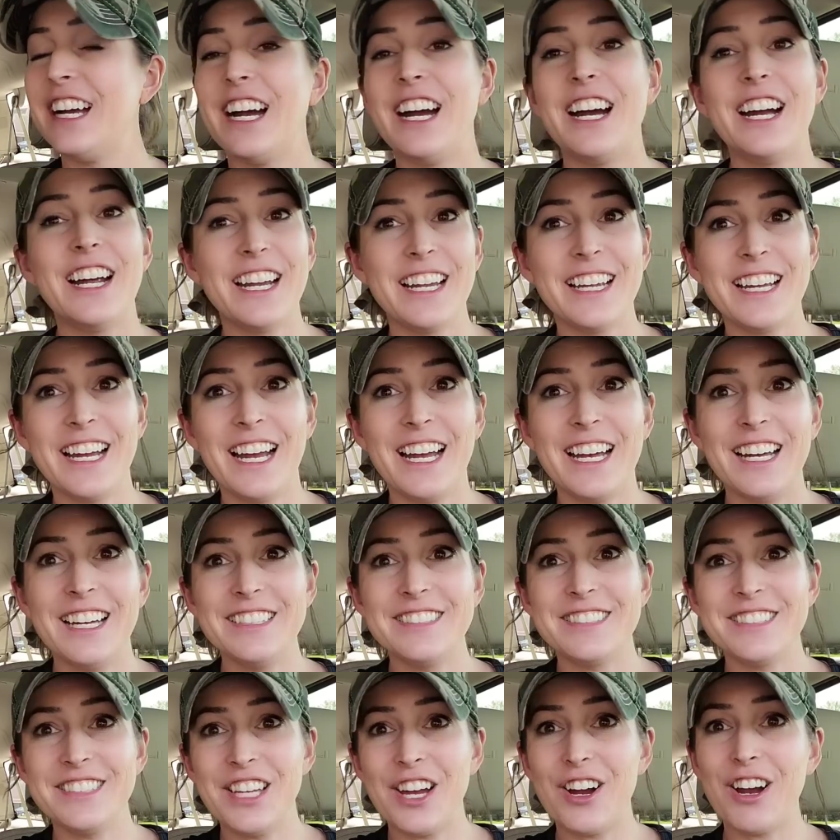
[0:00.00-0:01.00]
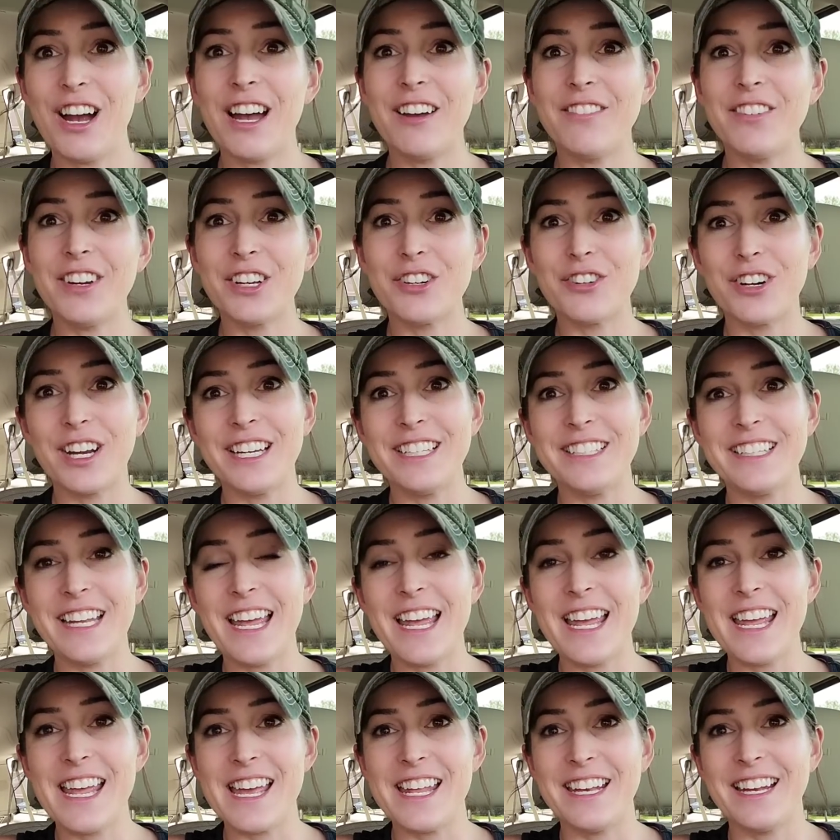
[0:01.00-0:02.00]
All right, guys. Y'all have a great
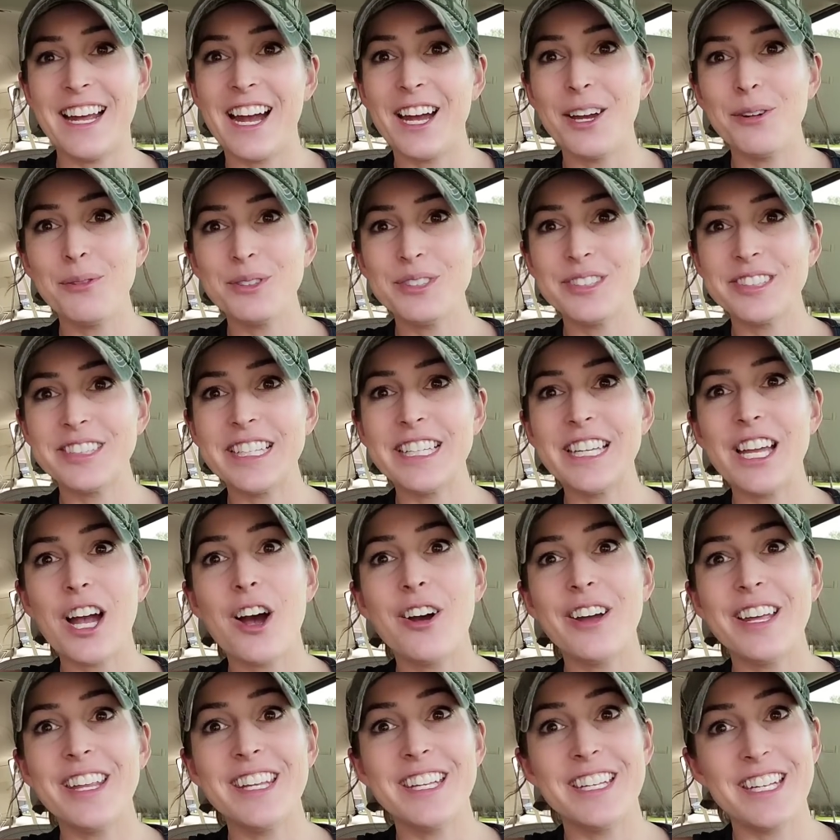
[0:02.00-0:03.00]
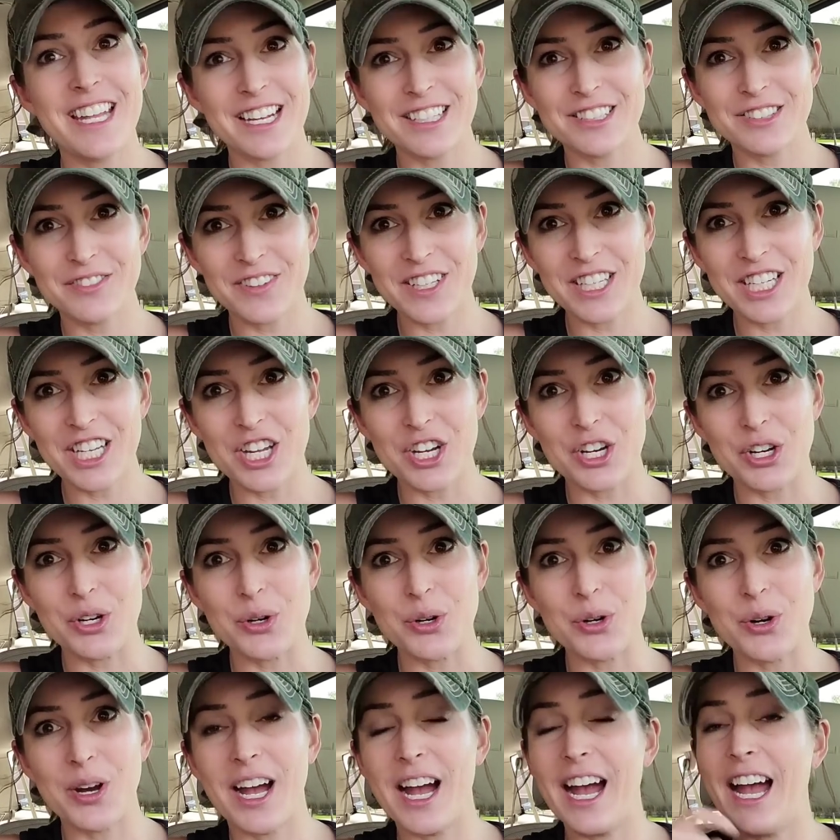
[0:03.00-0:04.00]
day and I will see y'all in the next
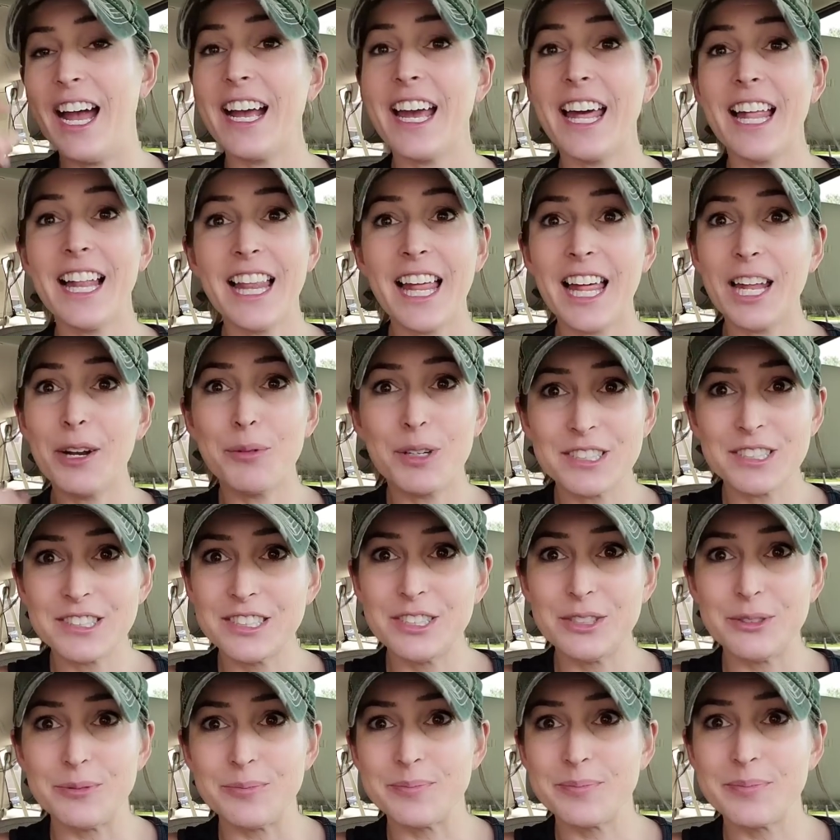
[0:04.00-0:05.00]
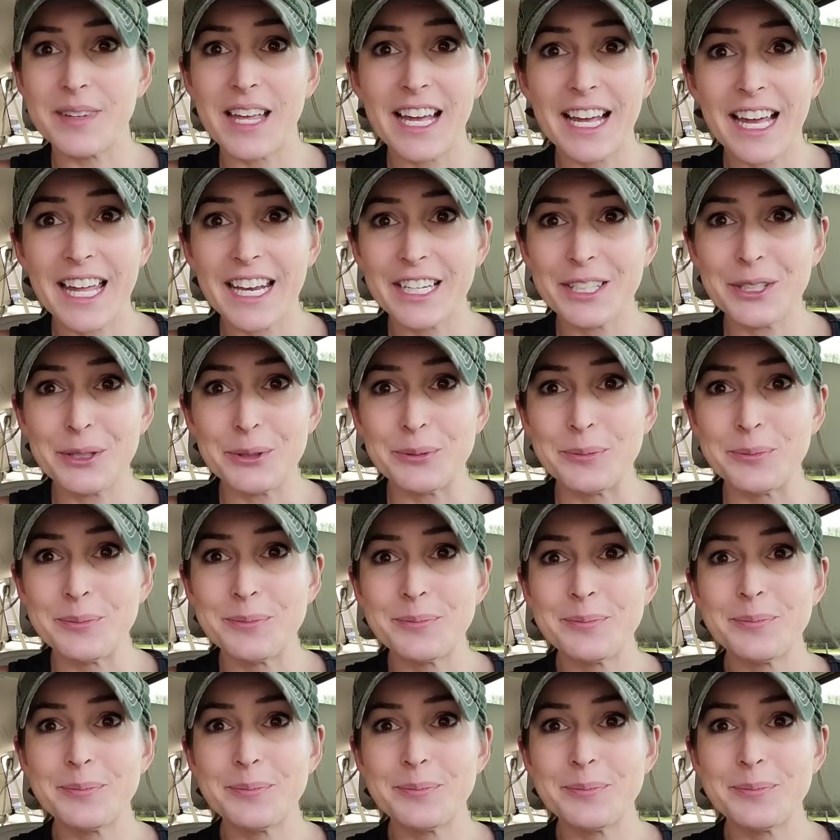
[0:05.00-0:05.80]
video. I got a lot of work to do. I got to go.